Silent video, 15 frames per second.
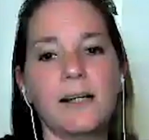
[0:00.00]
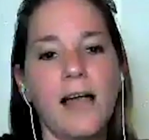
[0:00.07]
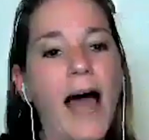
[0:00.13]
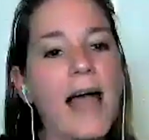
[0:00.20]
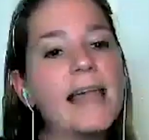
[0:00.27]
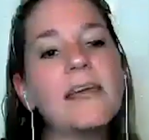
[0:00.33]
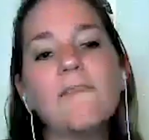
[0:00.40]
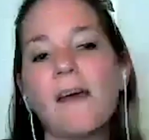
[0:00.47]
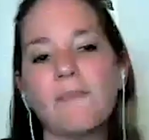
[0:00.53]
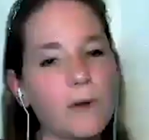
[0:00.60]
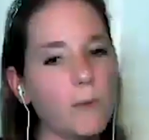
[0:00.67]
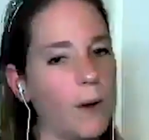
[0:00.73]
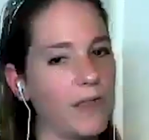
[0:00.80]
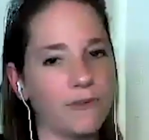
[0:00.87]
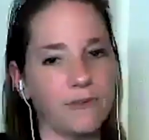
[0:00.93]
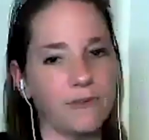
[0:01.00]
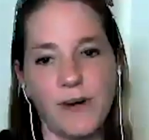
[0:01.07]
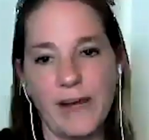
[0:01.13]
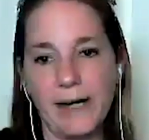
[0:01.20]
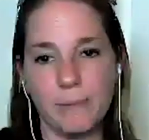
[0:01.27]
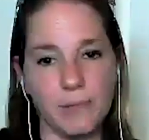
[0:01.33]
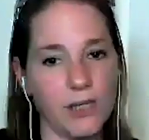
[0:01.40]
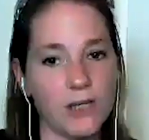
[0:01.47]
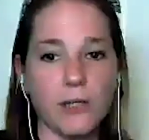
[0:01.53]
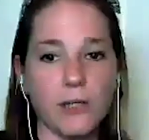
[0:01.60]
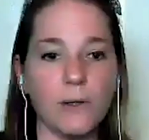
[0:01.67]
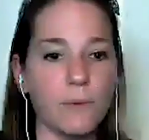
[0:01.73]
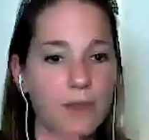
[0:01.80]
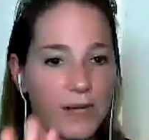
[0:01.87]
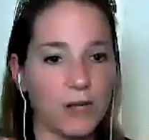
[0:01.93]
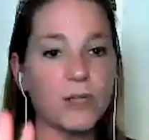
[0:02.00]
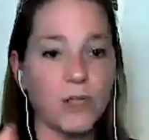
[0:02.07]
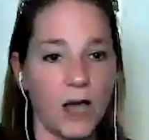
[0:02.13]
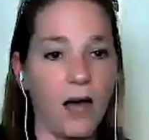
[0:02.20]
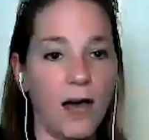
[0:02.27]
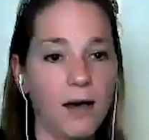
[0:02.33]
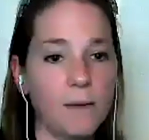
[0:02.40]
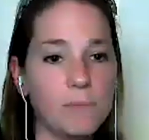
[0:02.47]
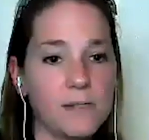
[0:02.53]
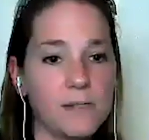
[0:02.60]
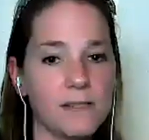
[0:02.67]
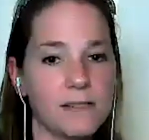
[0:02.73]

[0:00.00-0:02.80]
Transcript: I give everyone the freedom to do their jobs.